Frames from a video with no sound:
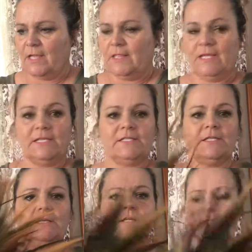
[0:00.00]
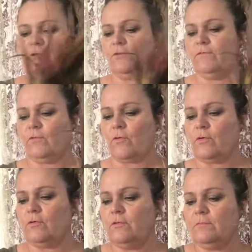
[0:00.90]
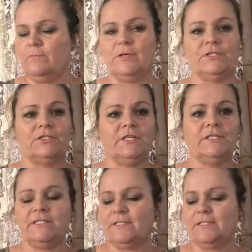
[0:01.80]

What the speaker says: these little floral bushes.